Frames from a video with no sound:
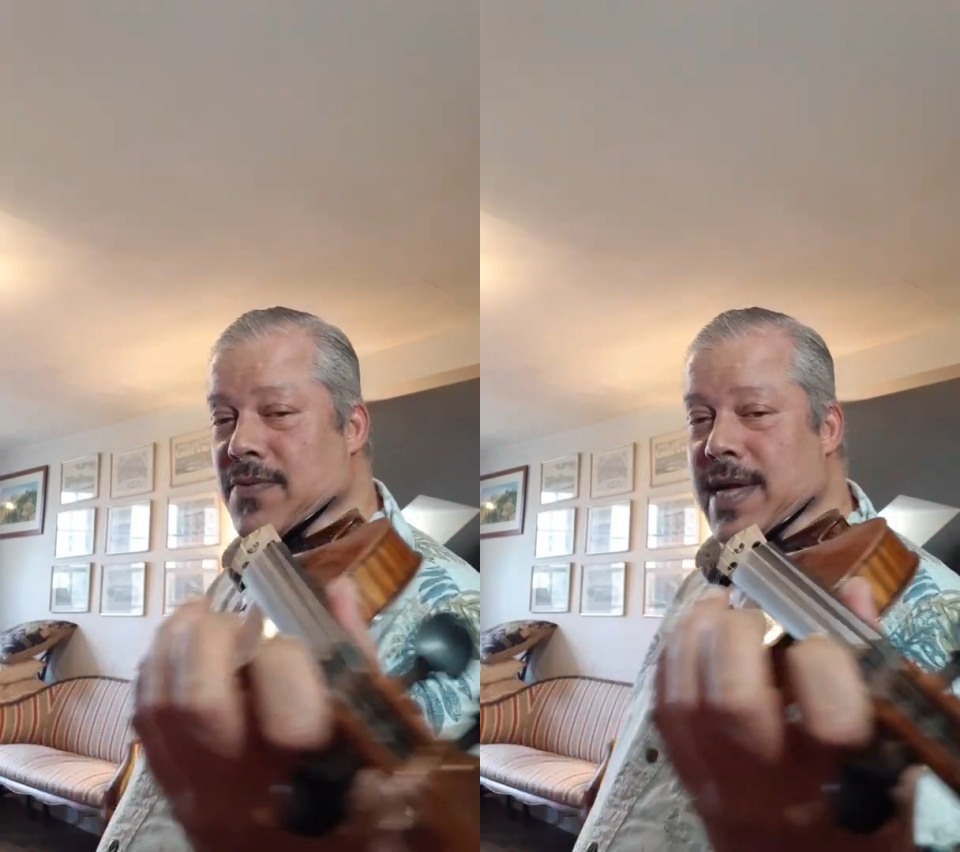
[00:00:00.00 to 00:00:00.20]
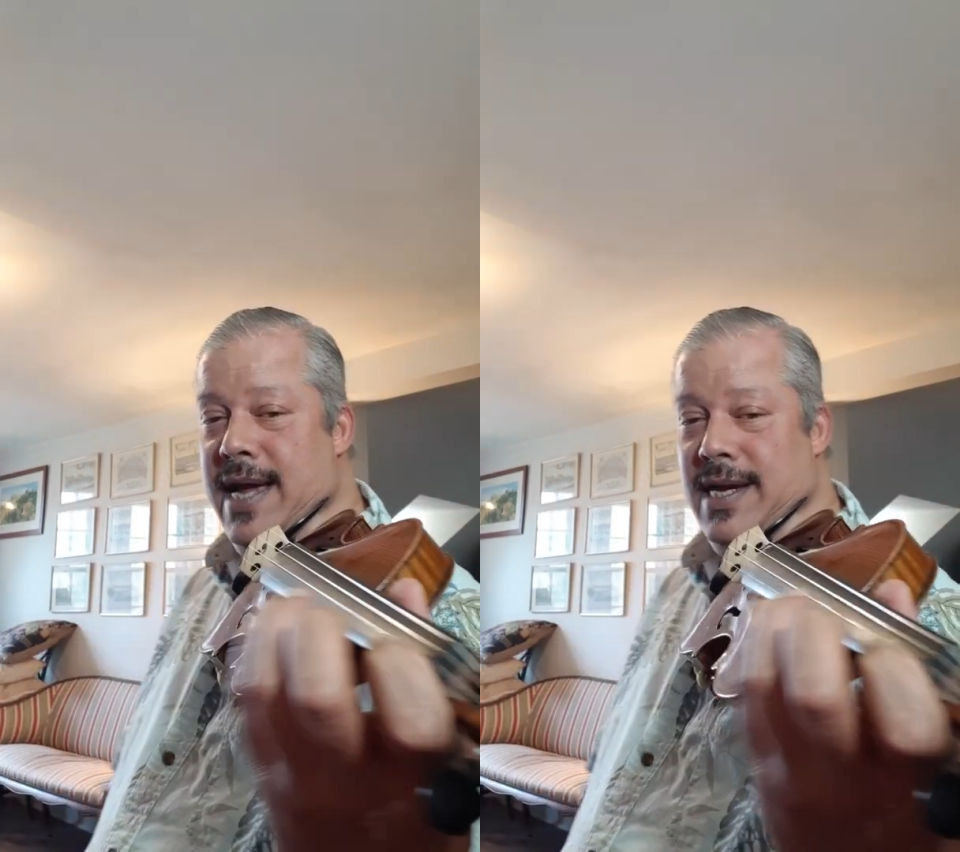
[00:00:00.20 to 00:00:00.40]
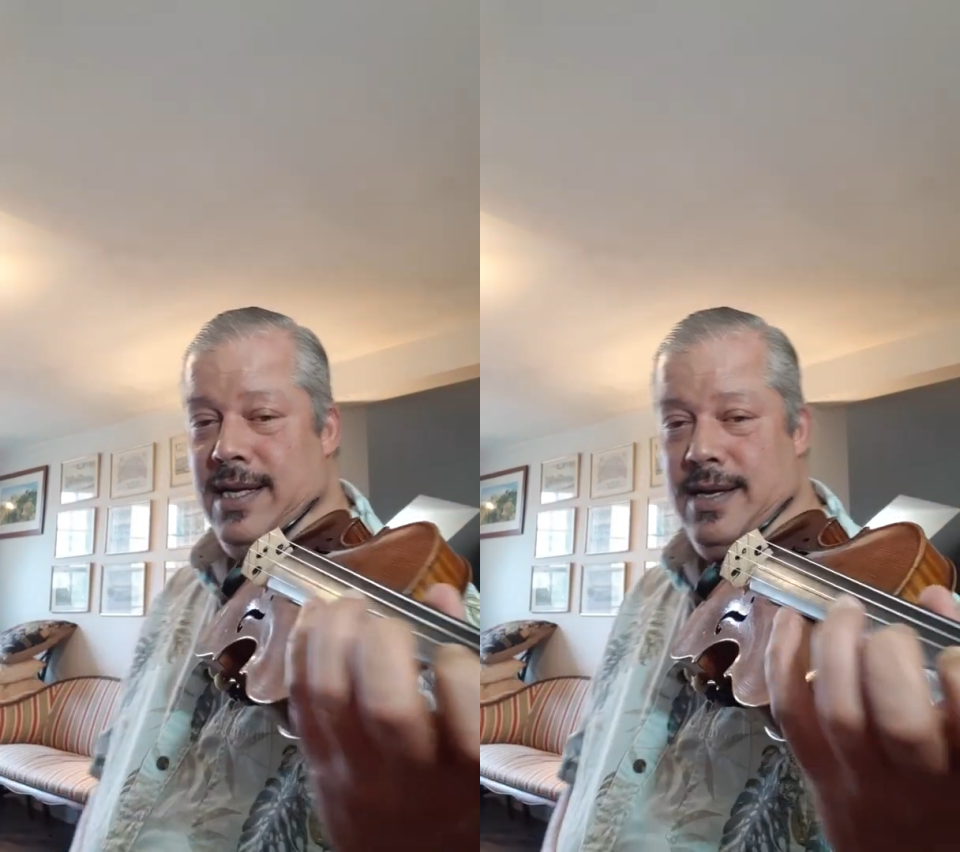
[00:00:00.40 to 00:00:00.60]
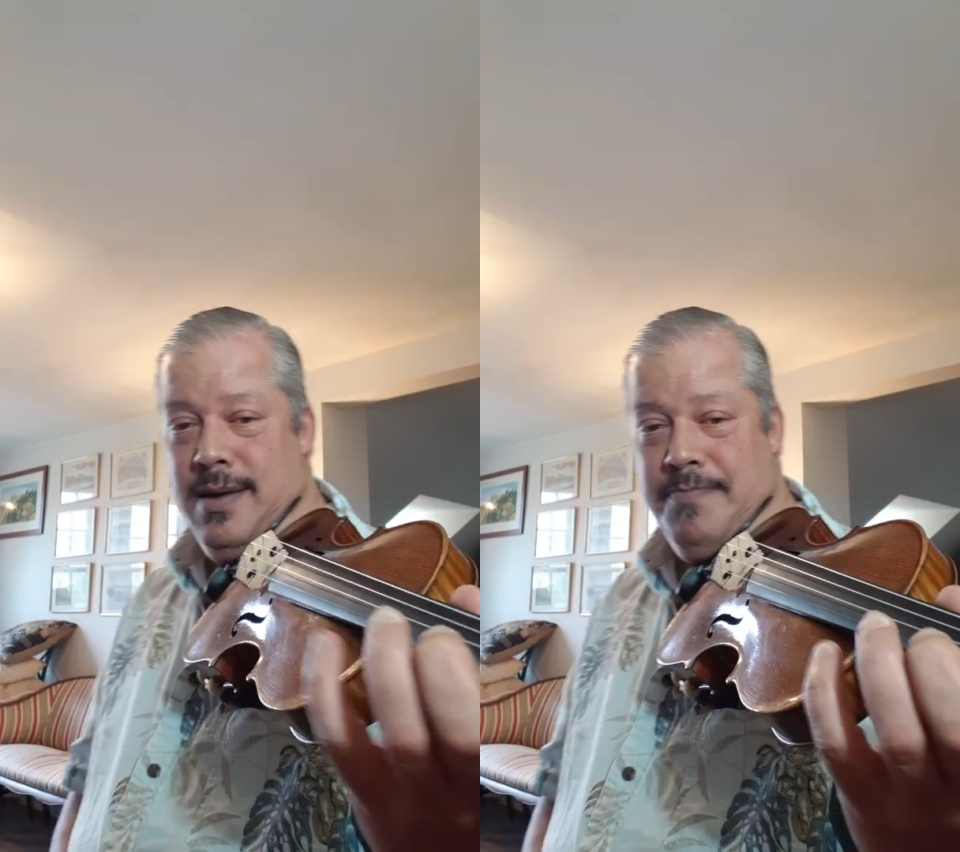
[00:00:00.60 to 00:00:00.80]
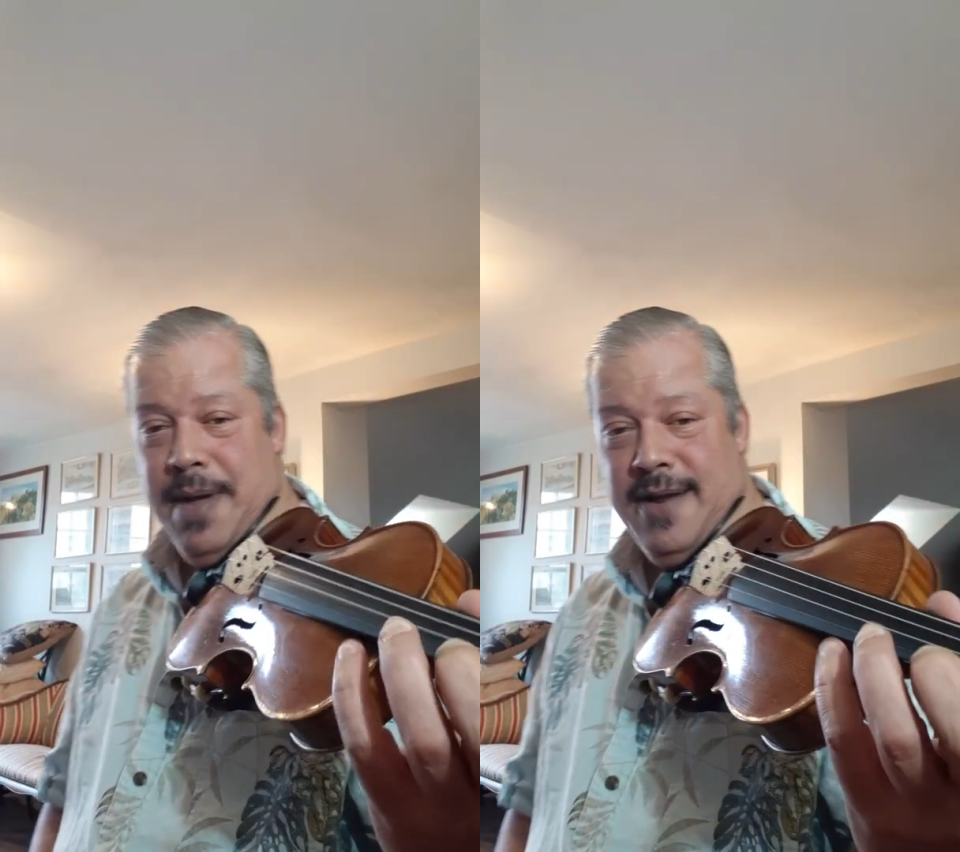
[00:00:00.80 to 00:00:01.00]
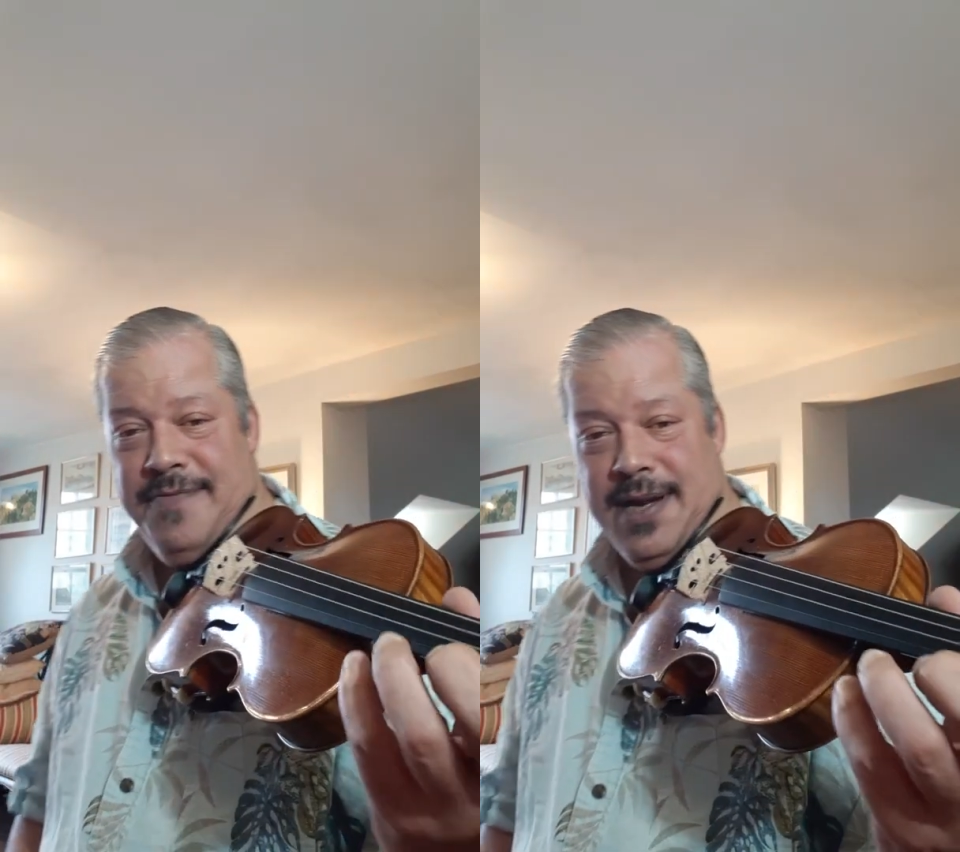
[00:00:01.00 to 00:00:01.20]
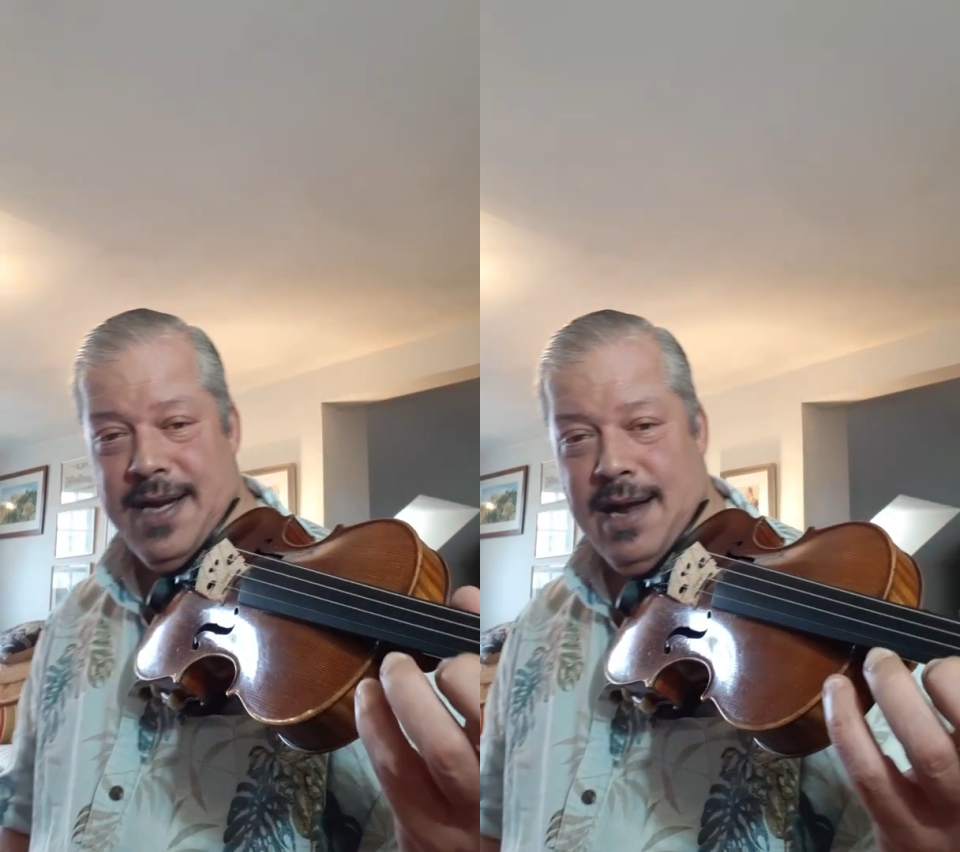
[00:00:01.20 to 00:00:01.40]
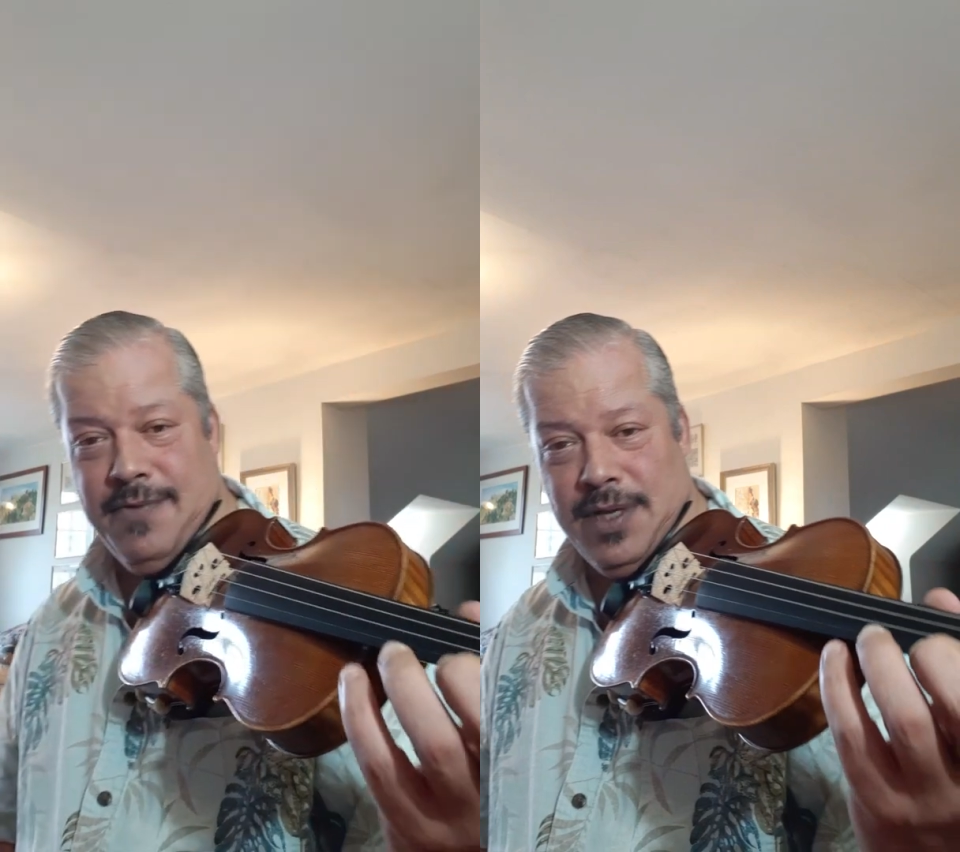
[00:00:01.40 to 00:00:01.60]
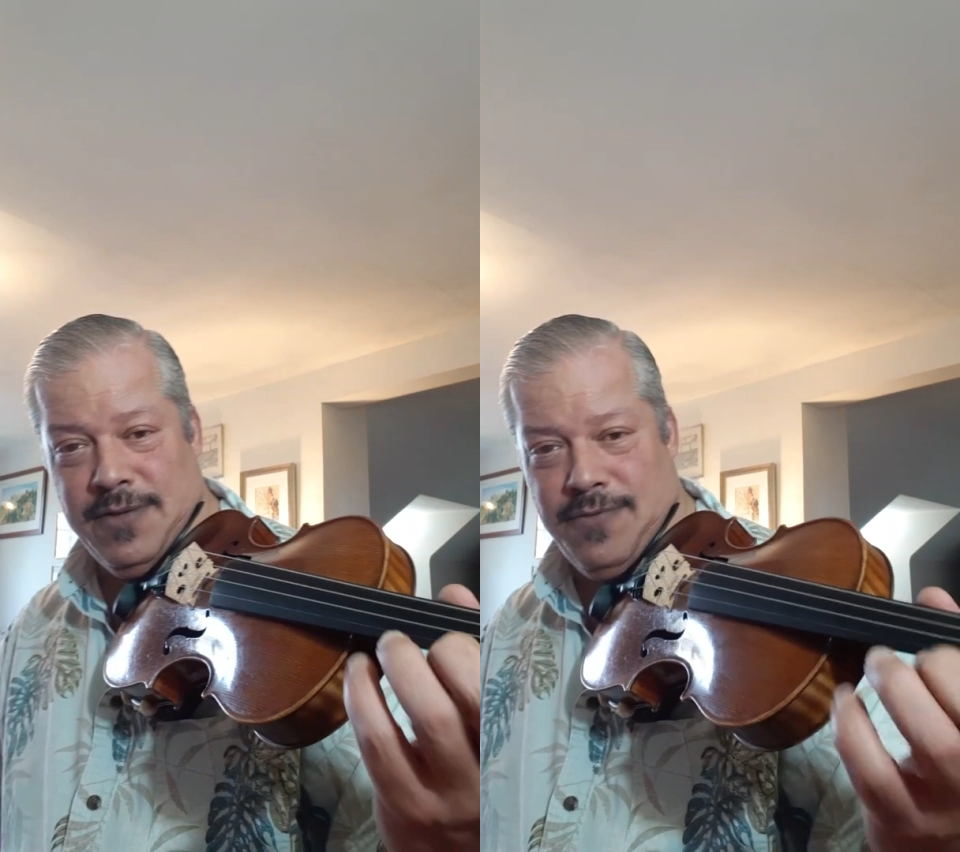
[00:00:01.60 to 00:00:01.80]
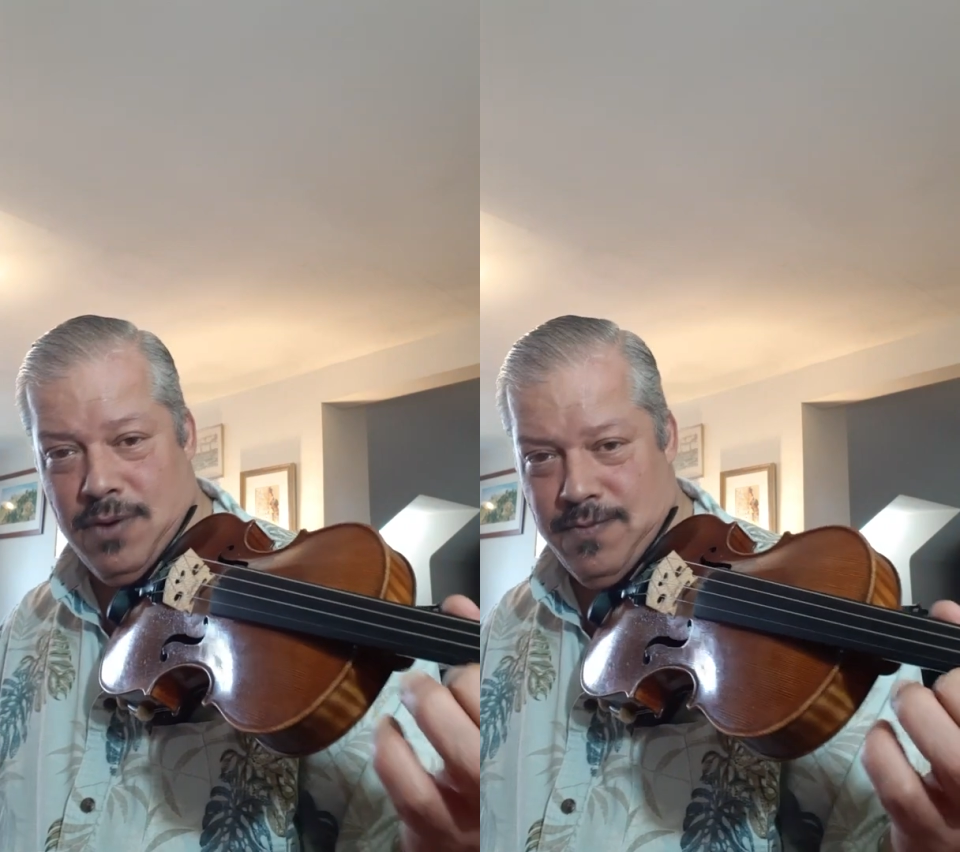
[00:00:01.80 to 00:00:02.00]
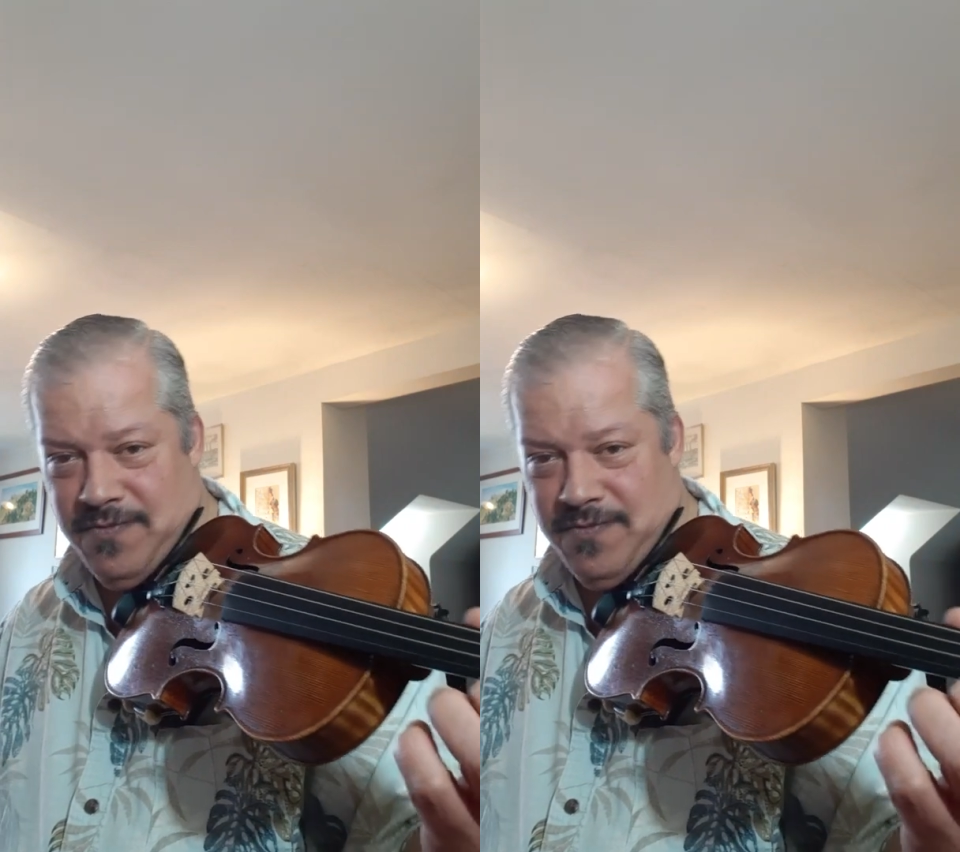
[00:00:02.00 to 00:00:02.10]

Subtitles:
gaining a benefit out of this for